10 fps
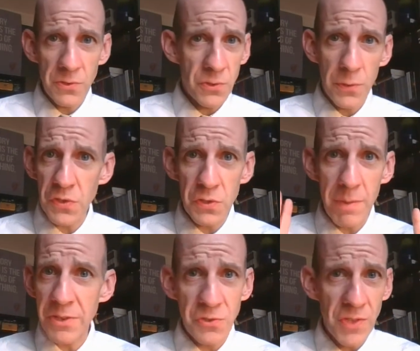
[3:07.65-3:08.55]
And so this is
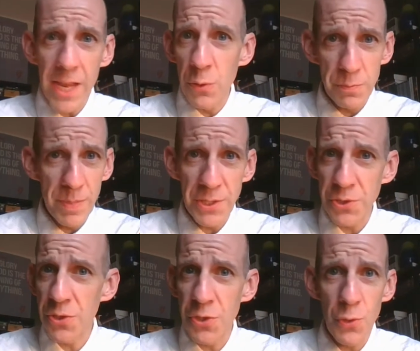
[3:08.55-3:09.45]
my sales pitch
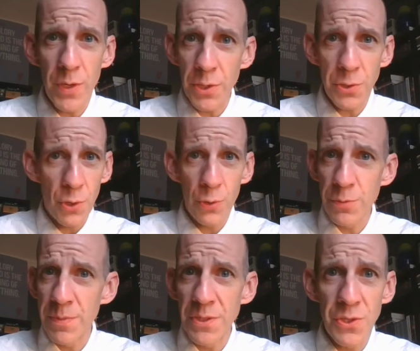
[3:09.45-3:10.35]
to you and an
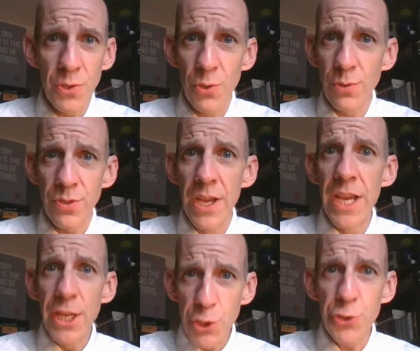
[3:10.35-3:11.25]
encouragement to you to
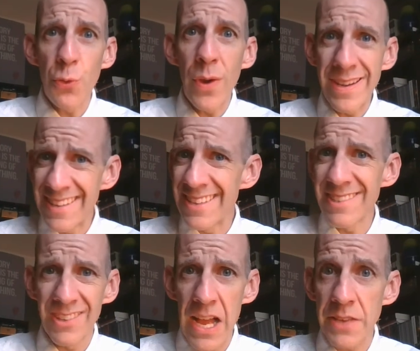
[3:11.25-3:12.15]
join these
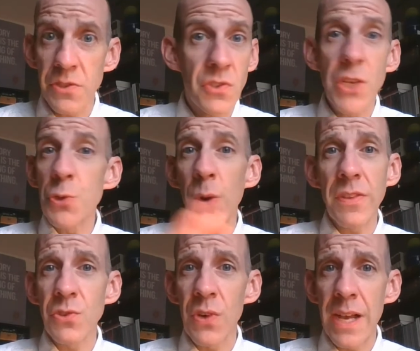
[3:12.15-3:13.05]
classes. Each one of
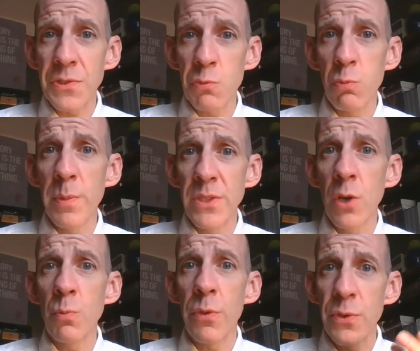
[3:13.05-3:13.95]
these classes will be
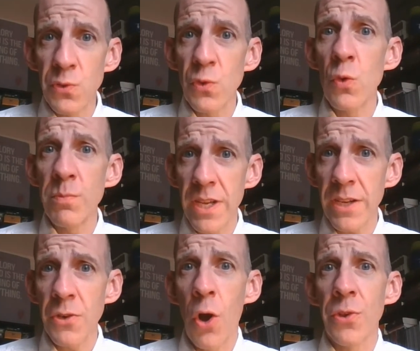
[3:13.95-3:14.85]
done with a Zoom
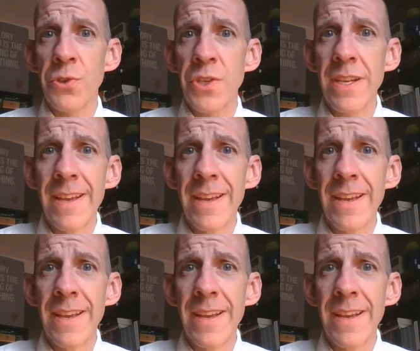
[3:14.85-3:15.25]
technology.